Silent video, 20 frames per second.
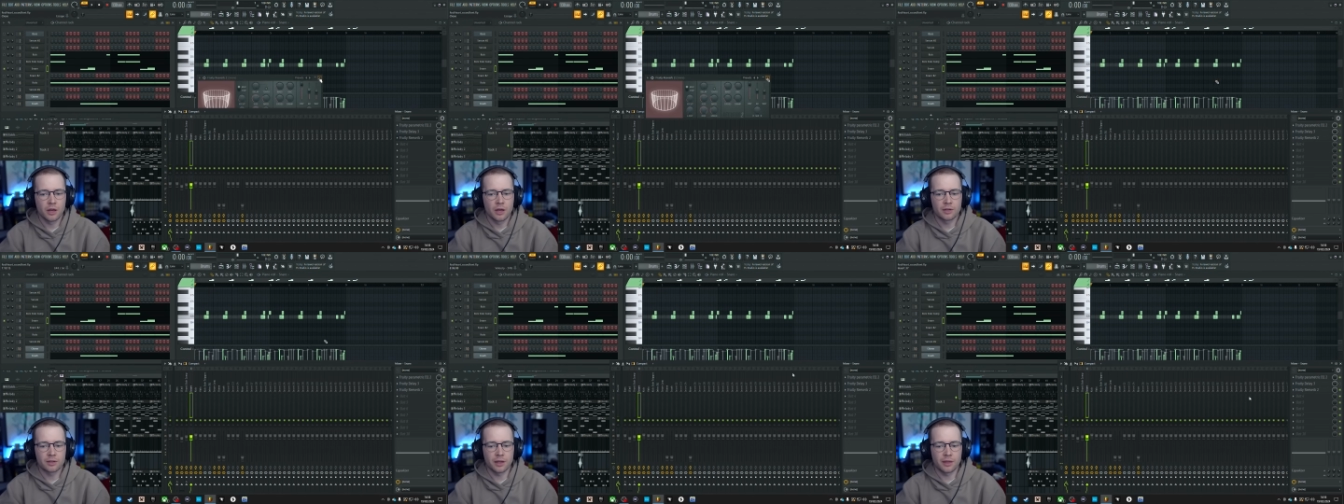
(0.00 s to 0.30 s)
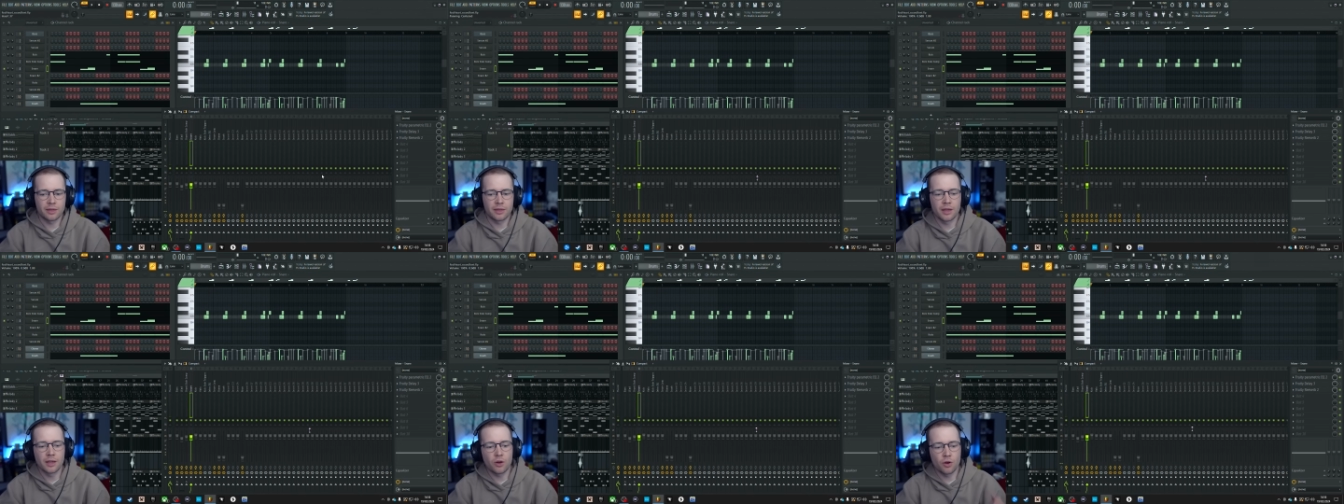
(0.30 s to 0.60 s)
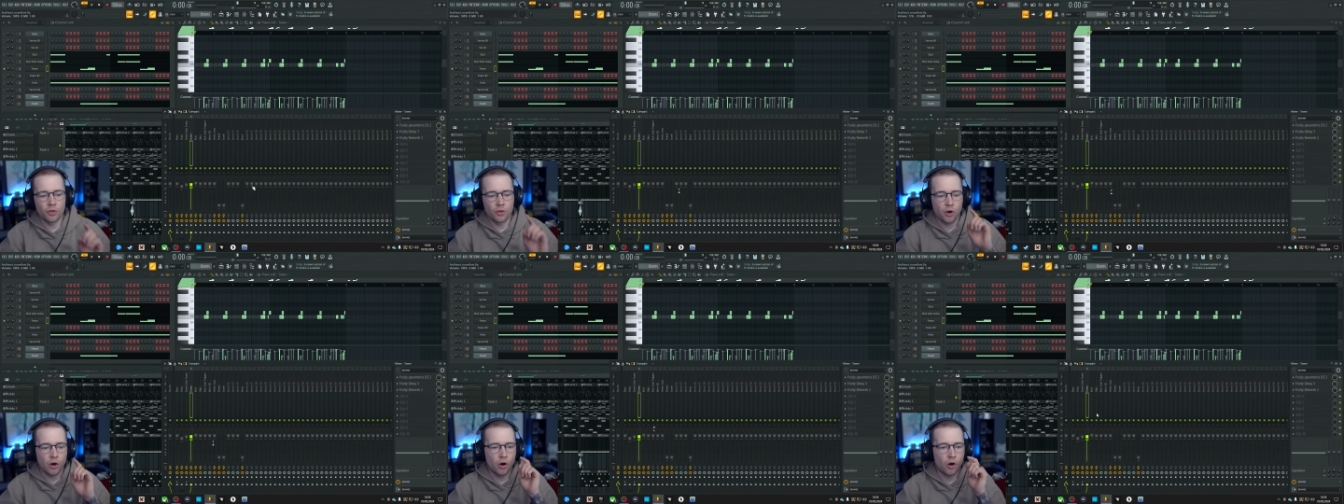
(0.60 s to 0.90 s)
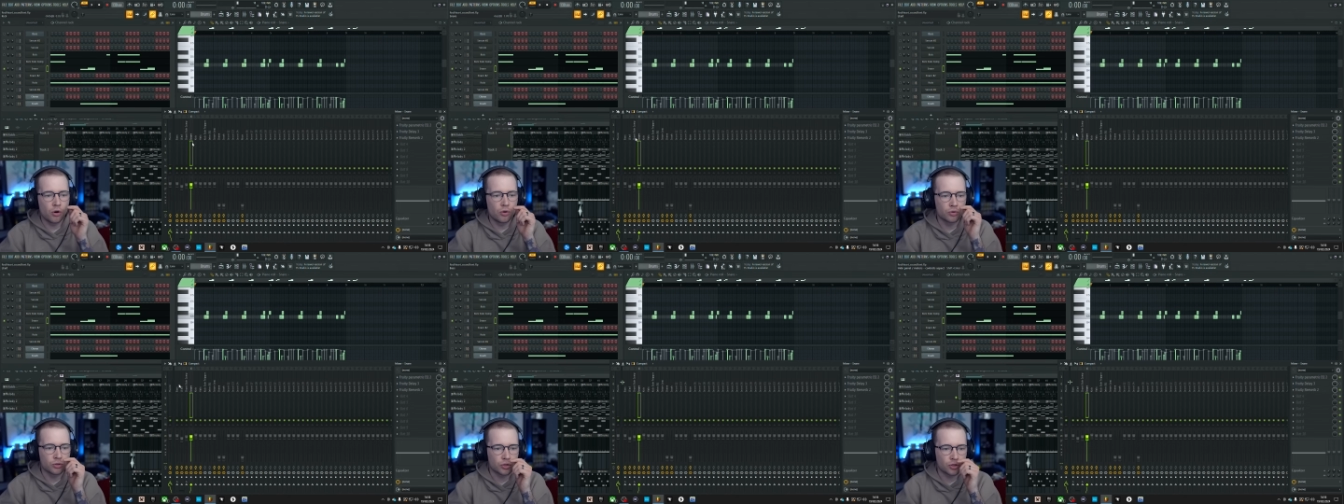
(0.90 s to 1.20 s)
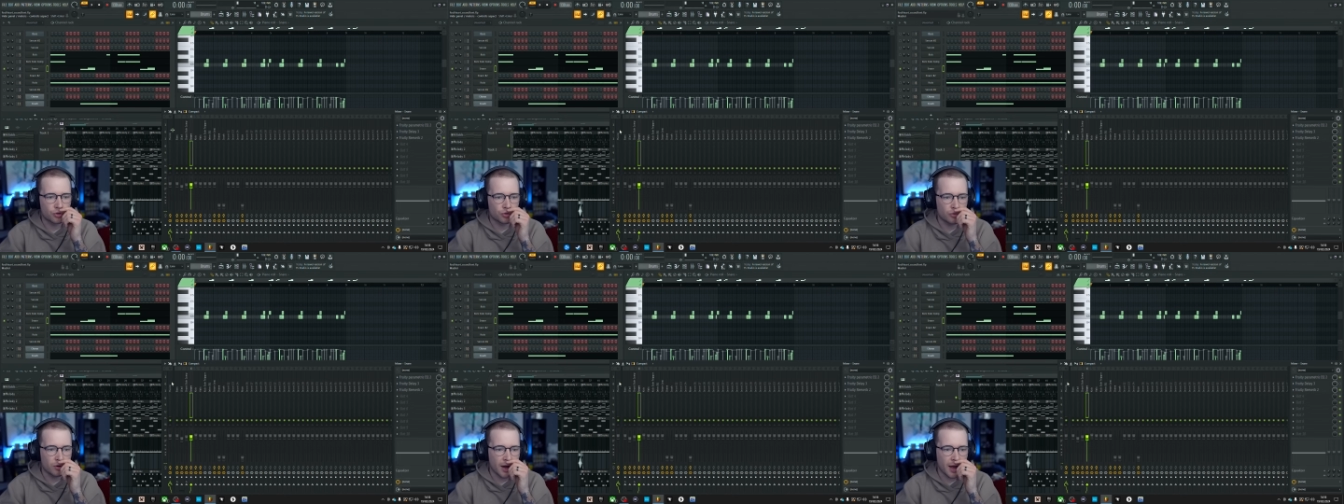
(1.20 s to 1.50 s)
So I think on the whole
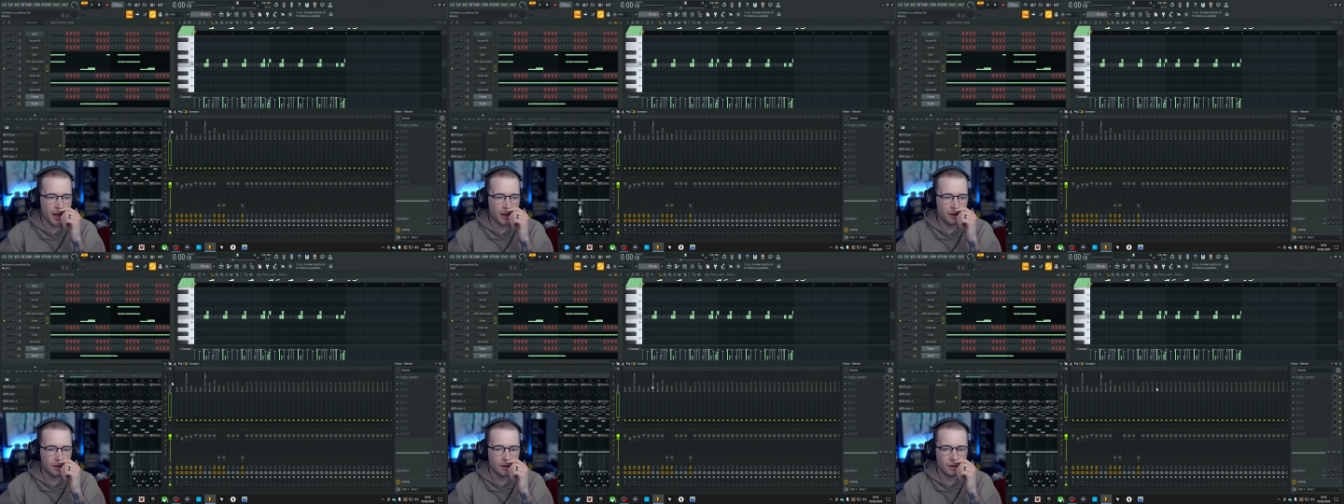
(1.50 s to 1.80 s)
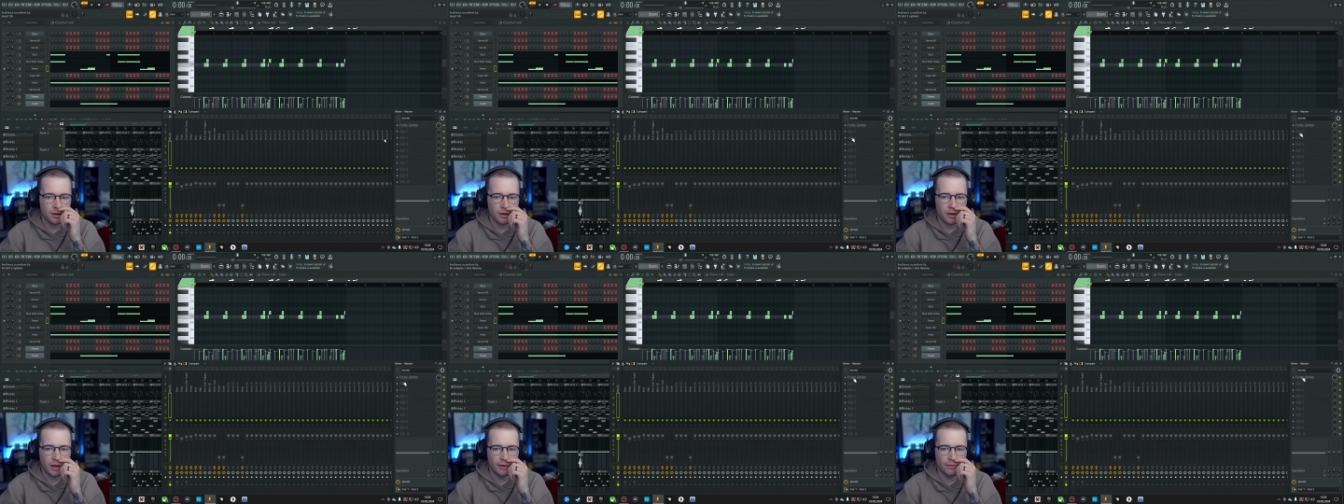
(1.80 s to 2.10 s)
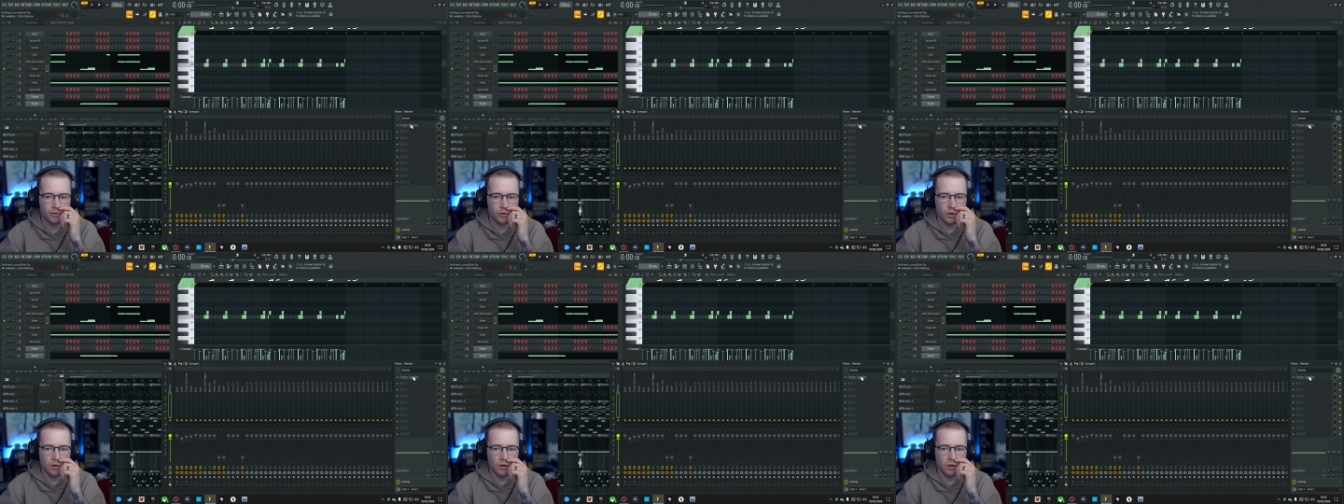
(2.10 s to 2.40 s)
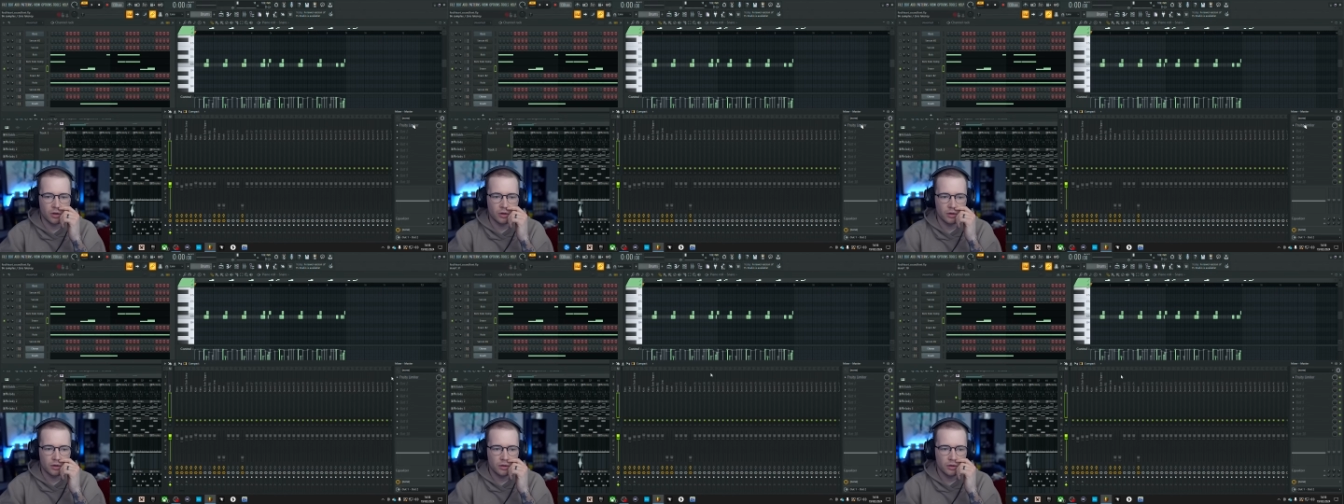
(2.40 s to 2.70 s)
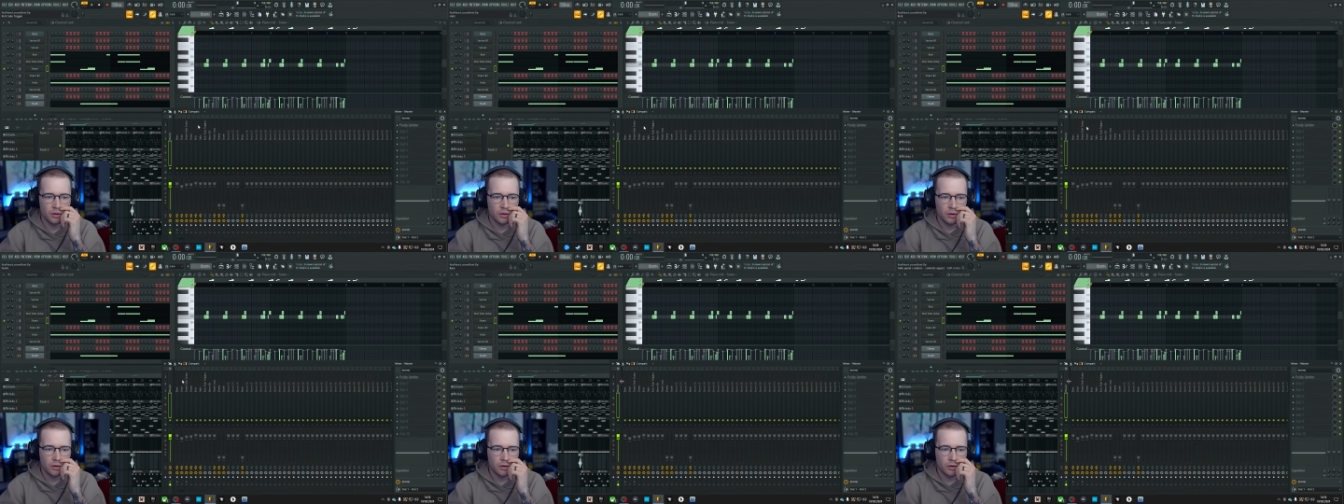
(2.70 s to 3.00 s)
track, I've got,
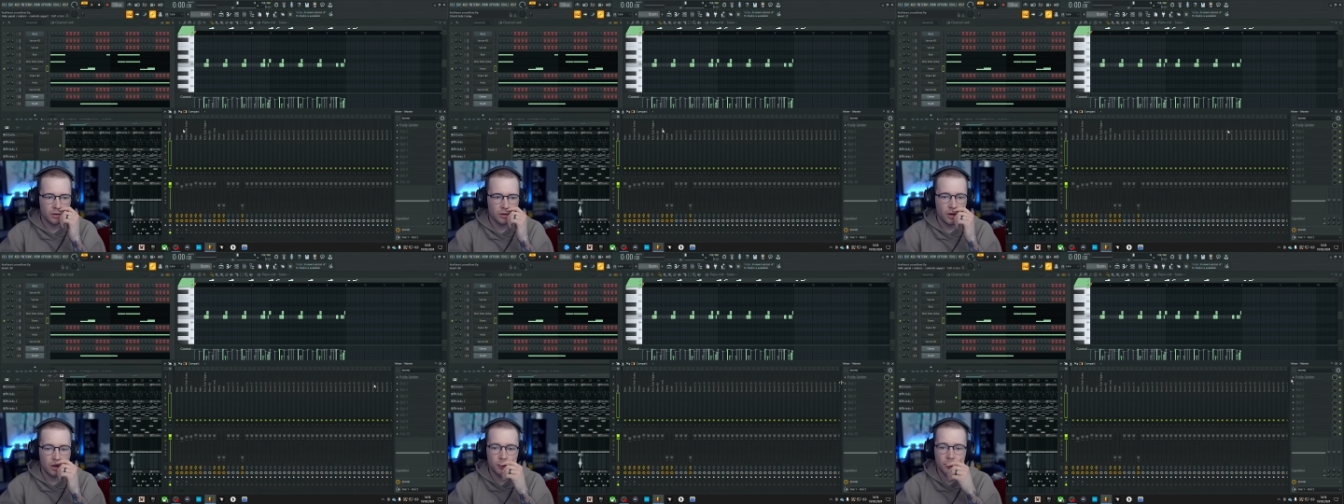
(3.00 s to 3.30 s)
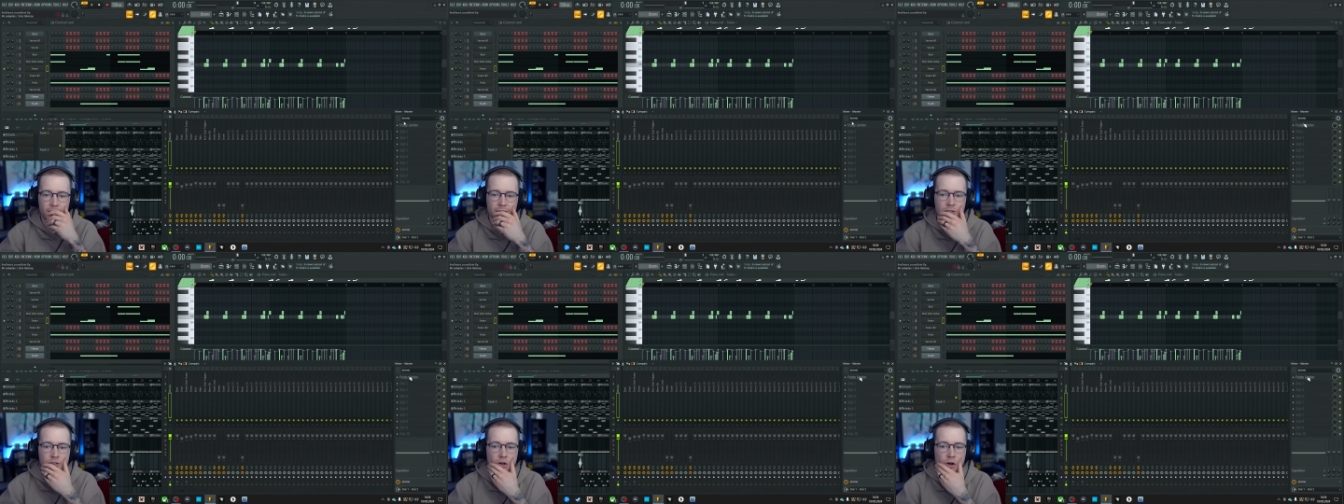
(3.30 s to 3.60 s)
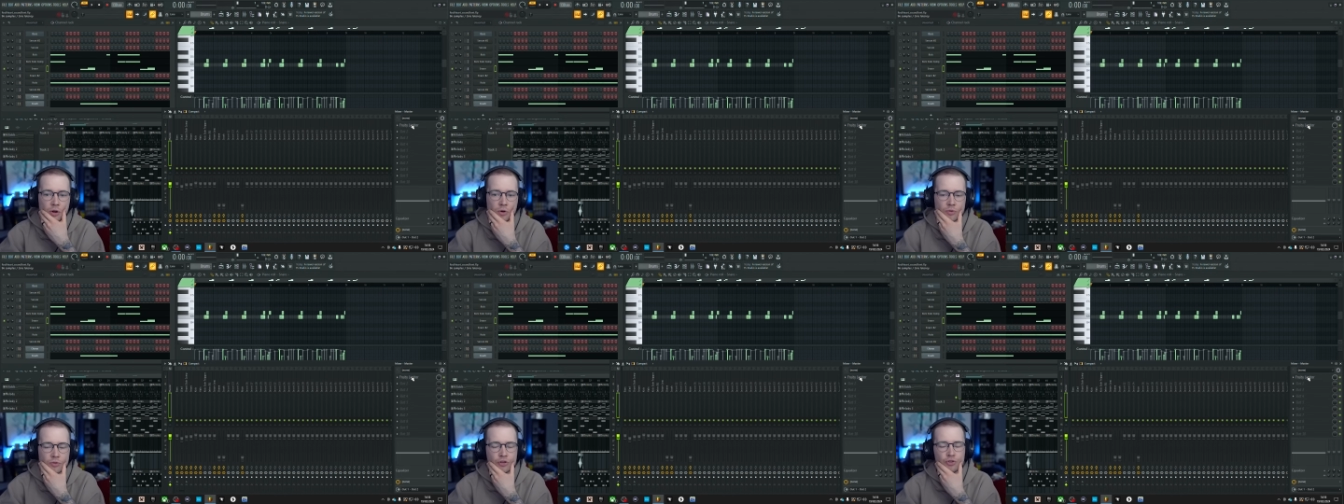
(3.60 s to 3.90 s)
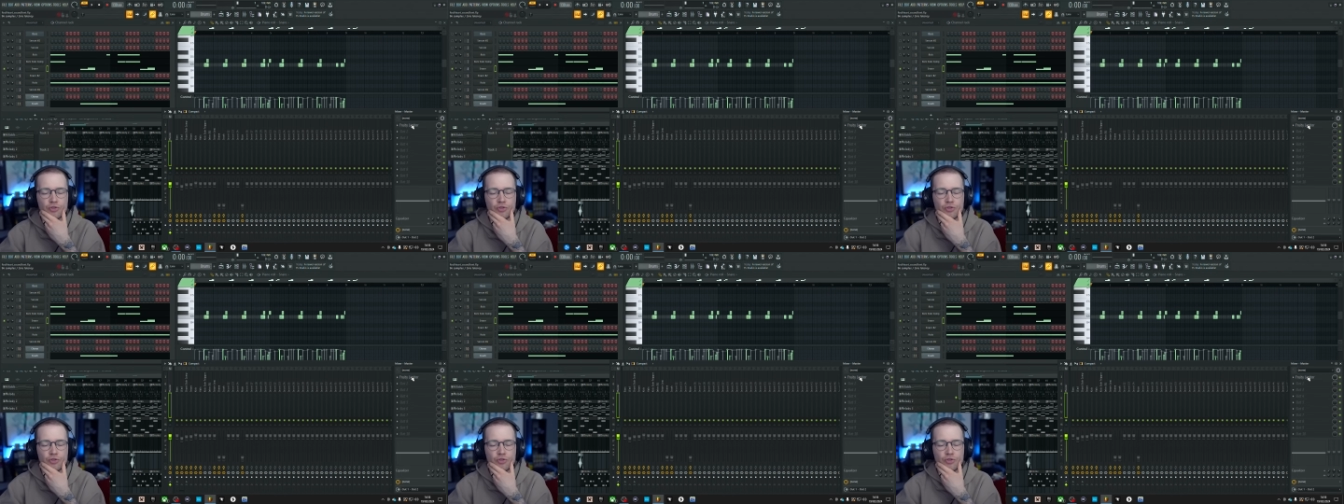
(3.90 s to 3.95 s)
oh, I don't.